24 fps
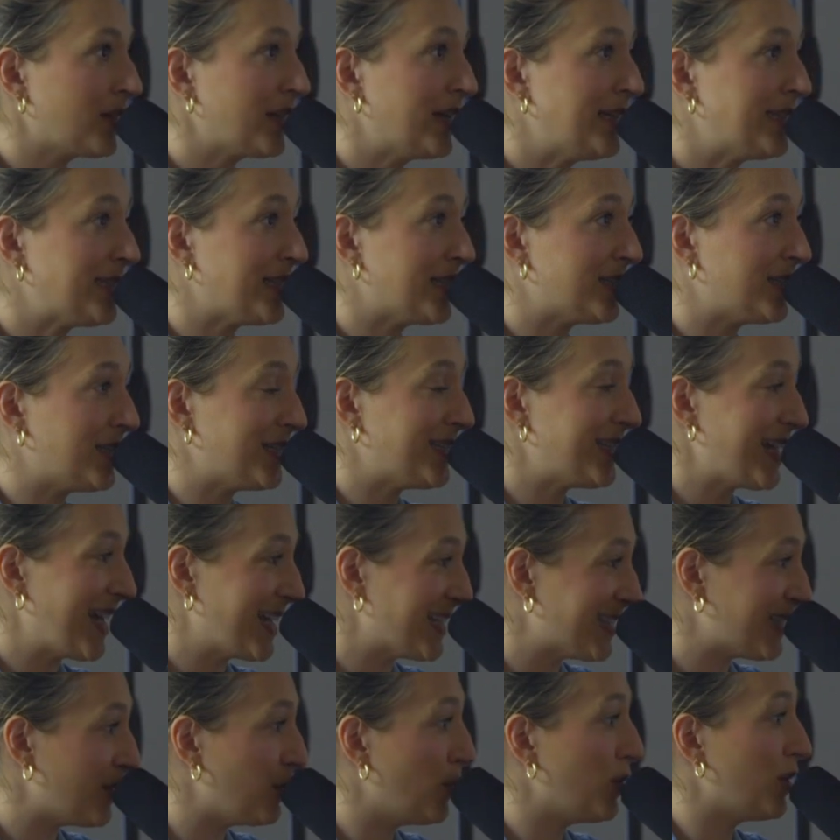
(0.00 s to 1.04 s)
it says the
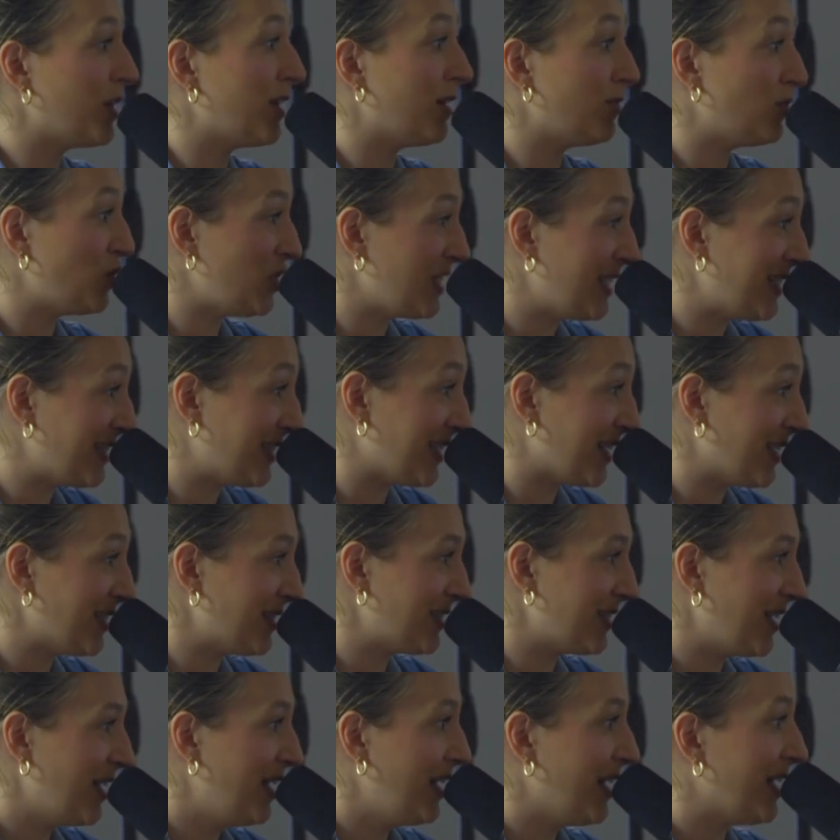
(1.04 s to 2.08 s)
testimony of
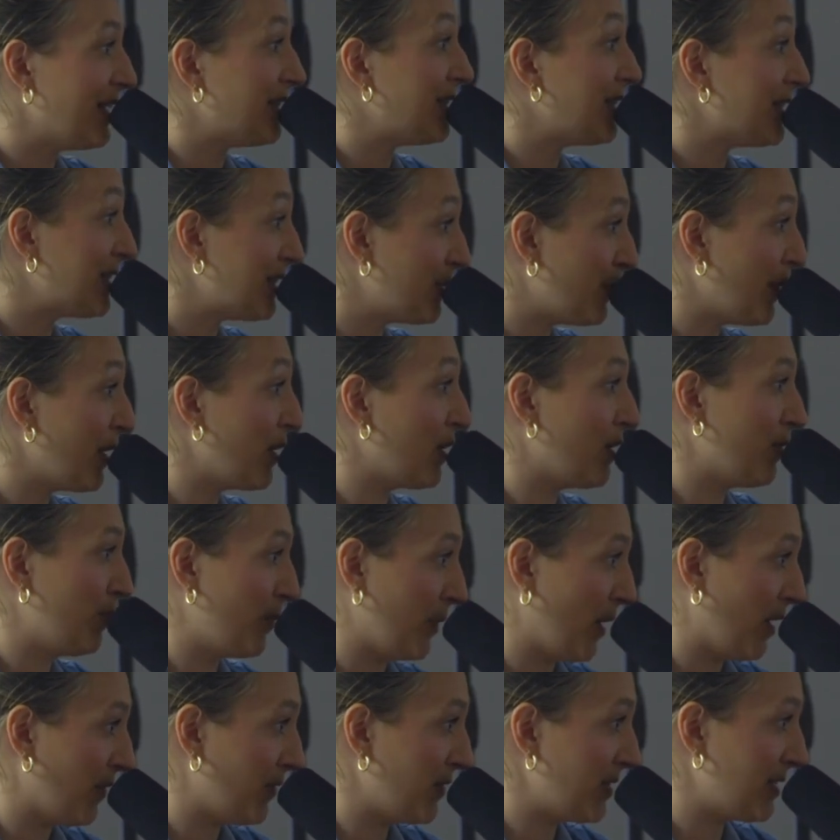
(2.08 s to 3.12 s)
Jesus is the spirit of
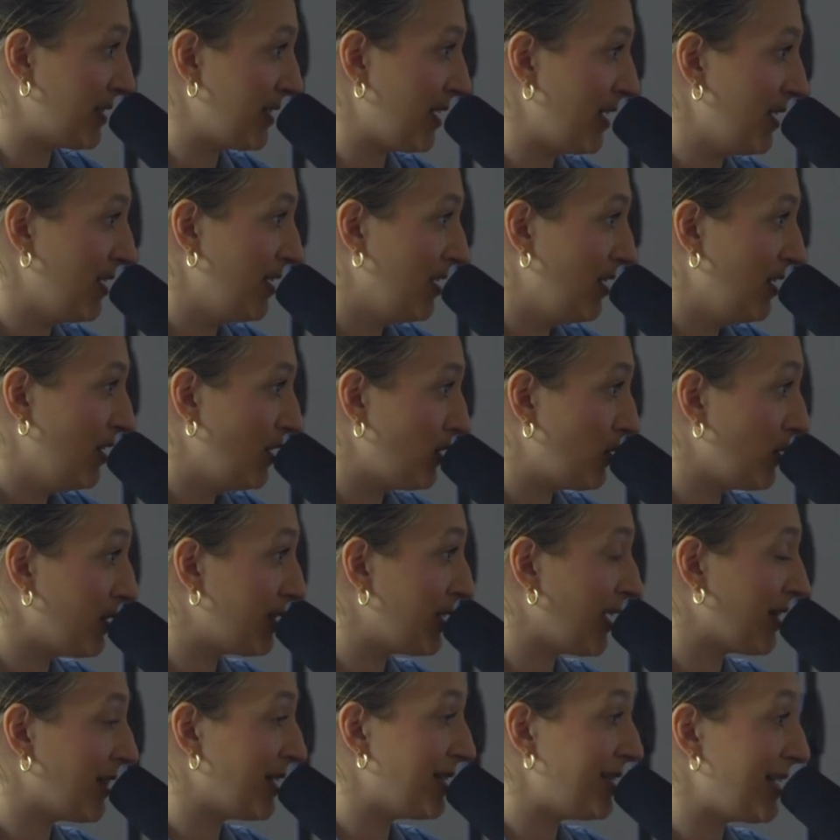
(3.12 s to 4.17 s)
prophecy. So
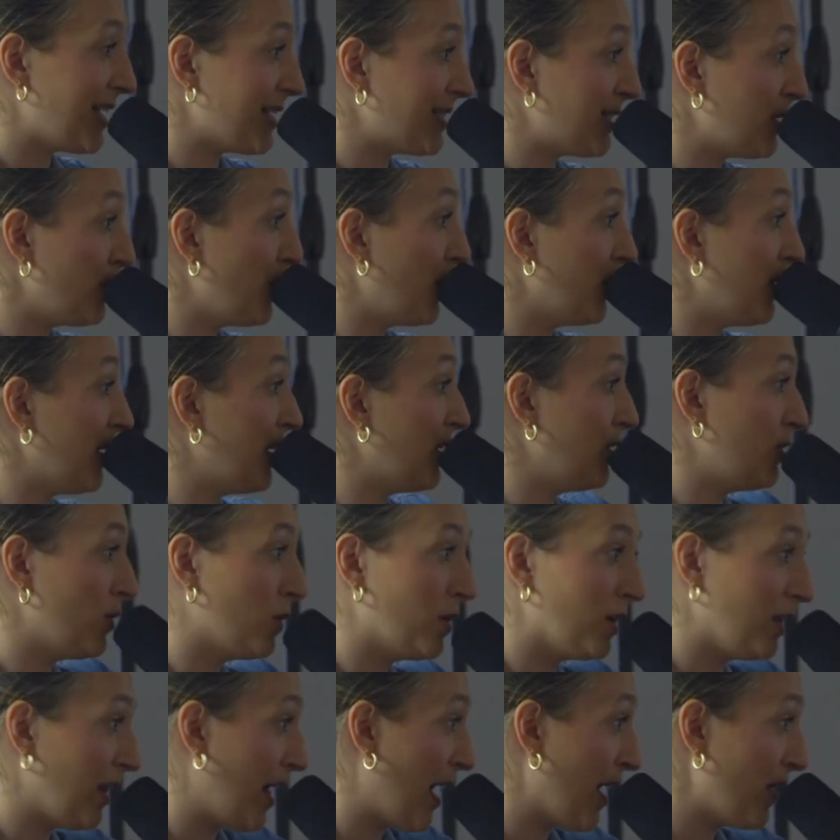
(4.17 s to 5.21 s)
it's like the testimony in
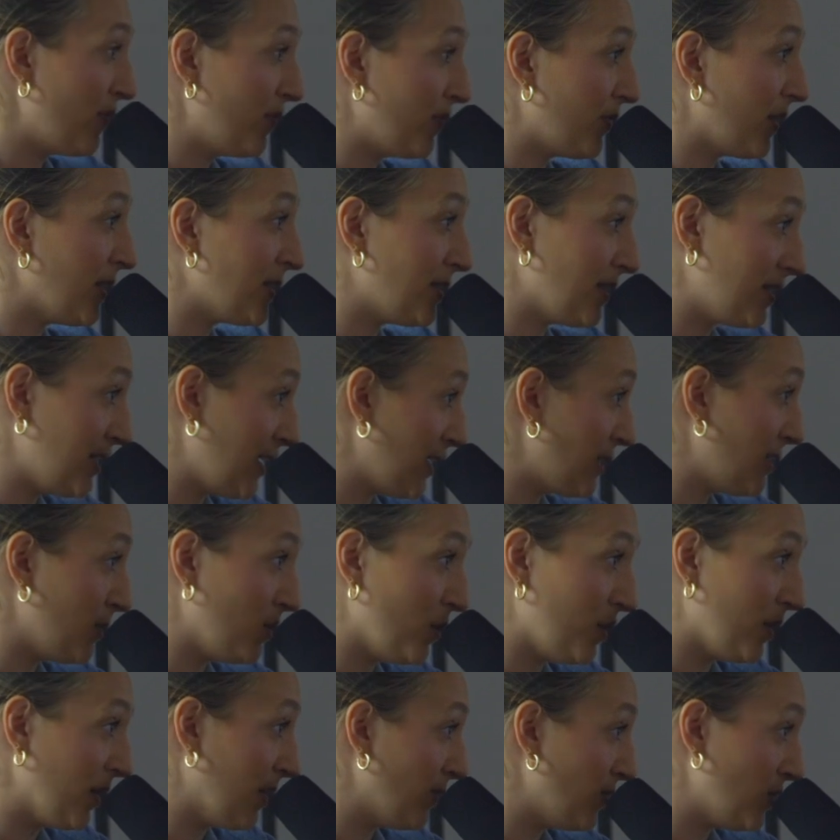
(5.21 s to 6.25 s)
your life is a
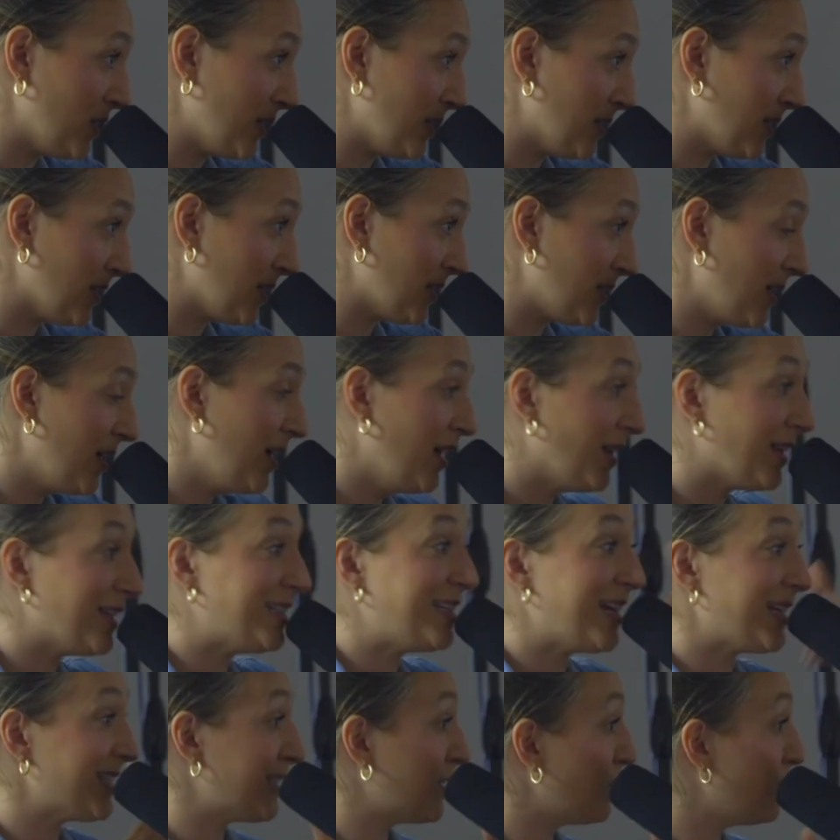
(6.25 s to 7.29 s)
testimony of Jesus. Mm-hmm. The
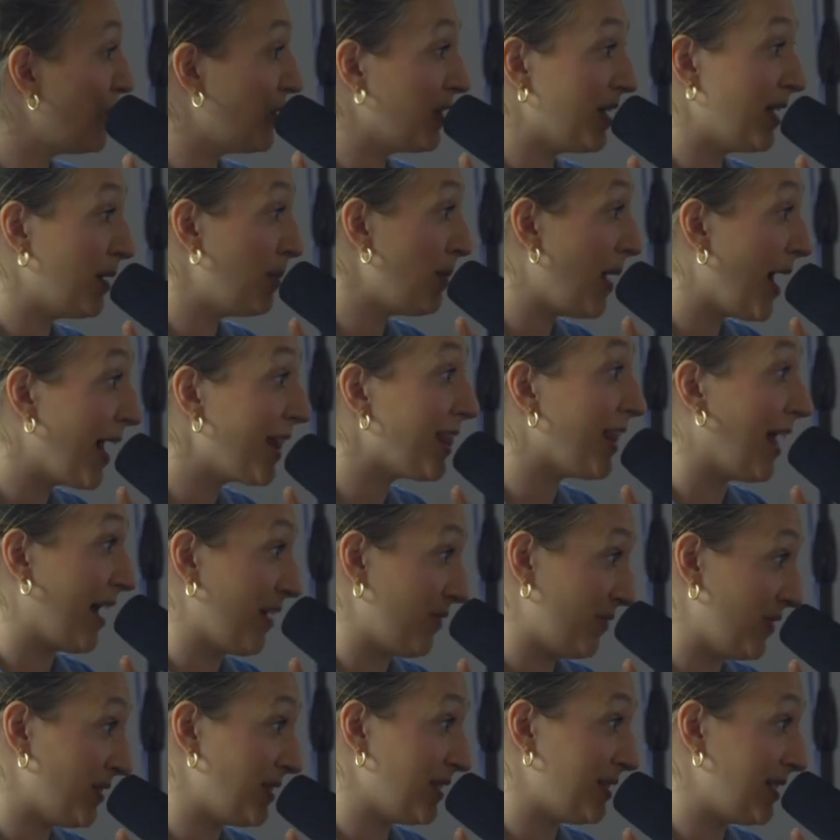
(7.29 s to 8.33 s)
testimony in my
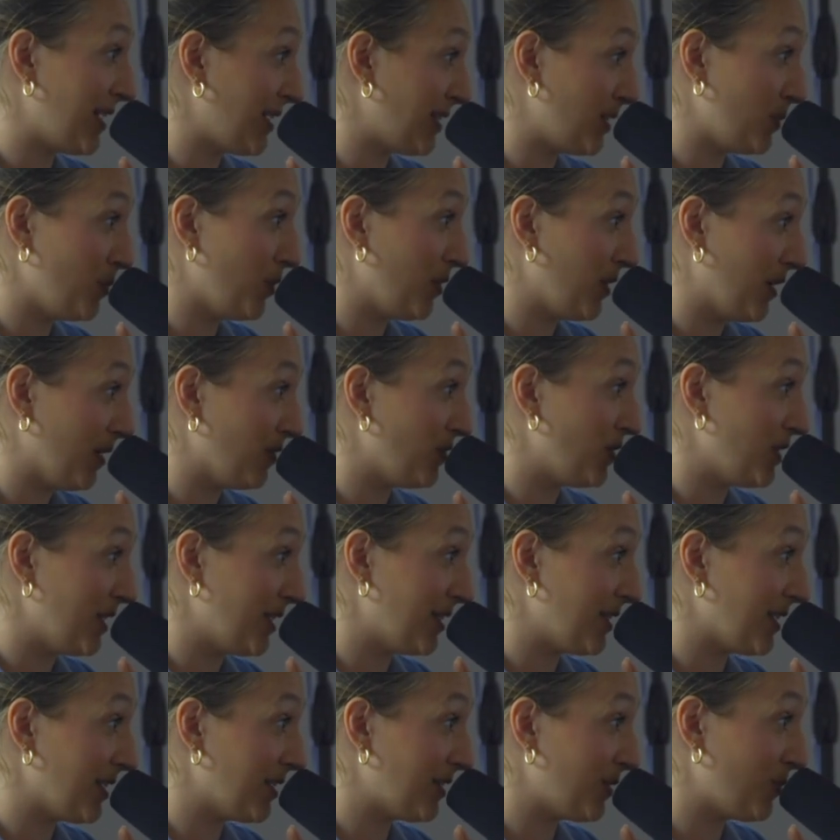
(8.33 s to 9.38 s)
life is a testimony of
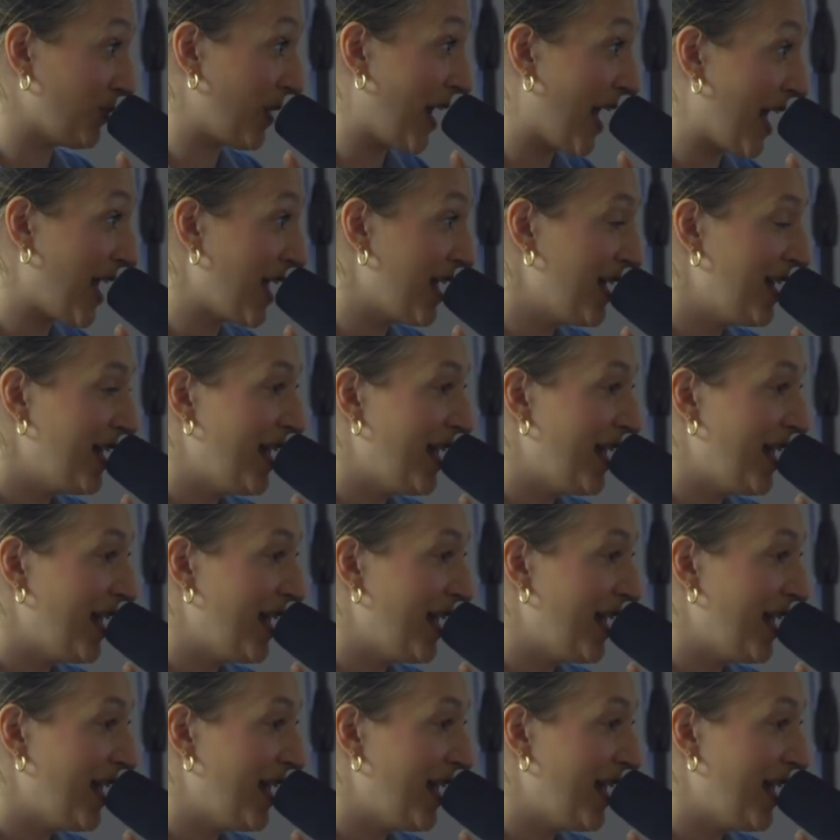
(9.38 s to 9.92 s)
Jesus, right?